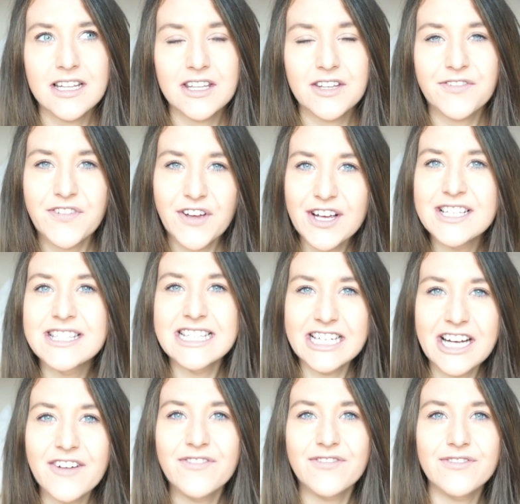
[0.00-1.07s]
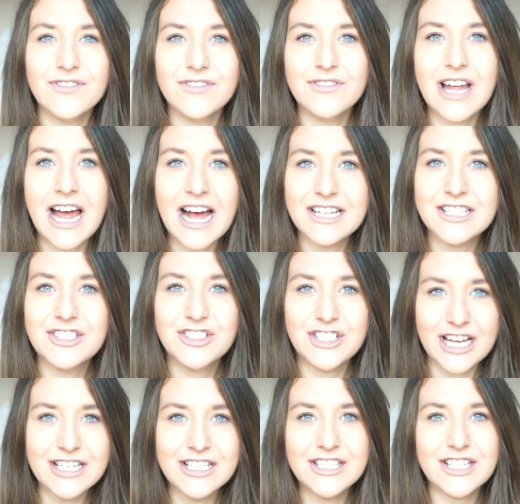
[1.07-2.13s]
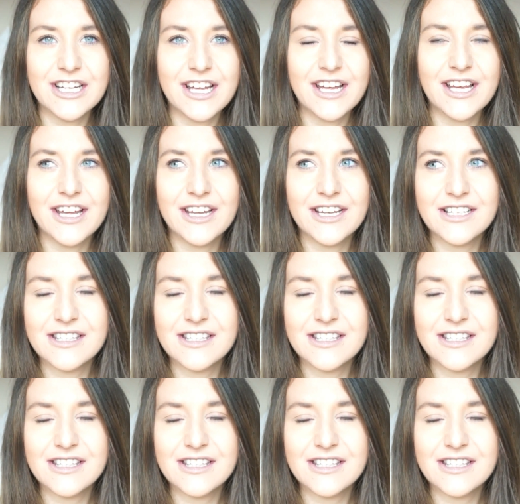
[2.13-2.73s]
The first thing I've had gender